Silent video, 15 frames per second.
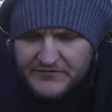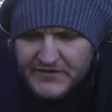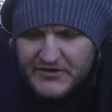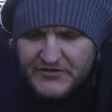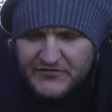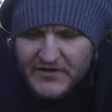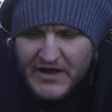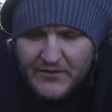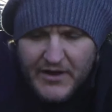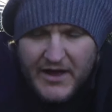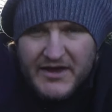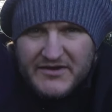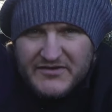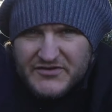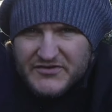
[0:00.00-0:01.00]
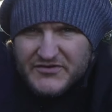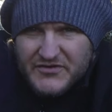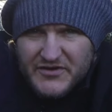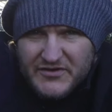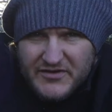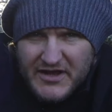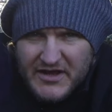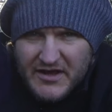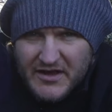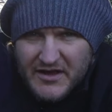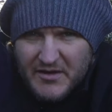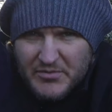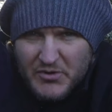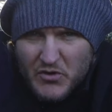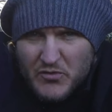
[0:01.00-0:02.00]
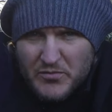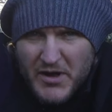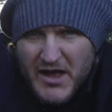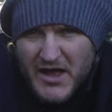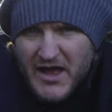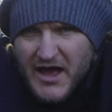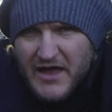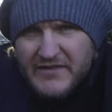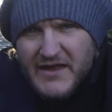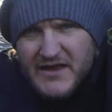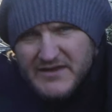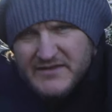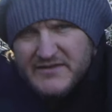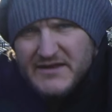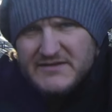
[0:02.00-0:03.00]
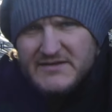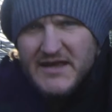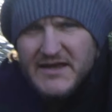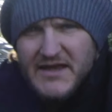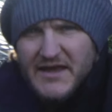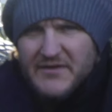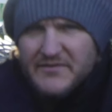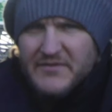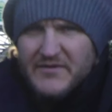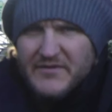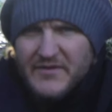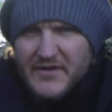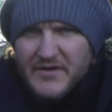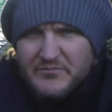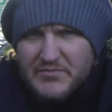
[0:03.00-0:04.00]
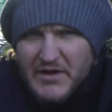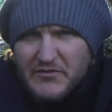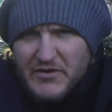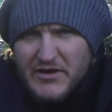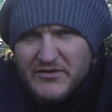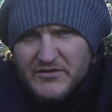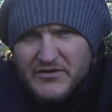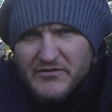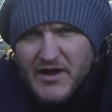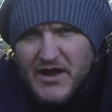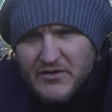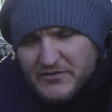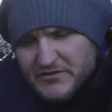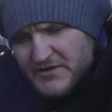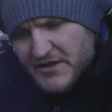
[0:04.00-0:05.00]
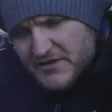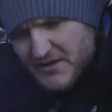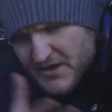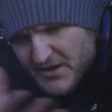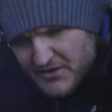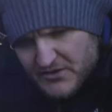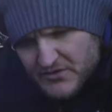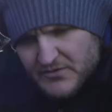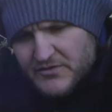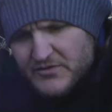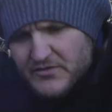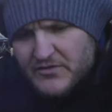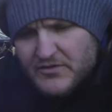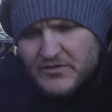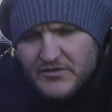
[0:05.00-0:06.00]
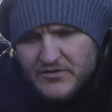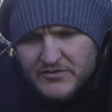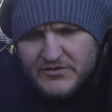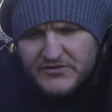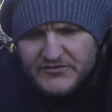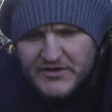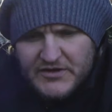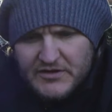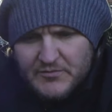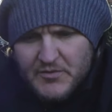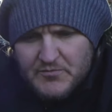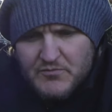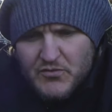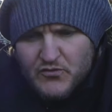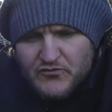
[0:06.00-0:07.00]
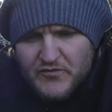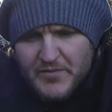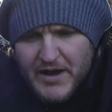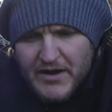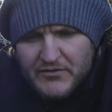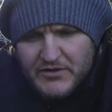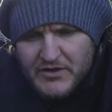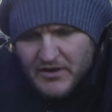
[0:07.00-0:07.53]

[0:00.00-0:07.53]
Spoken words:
finished flower head is like a bulb, and they take it and bury it in the ground, and then your cyclamen move about the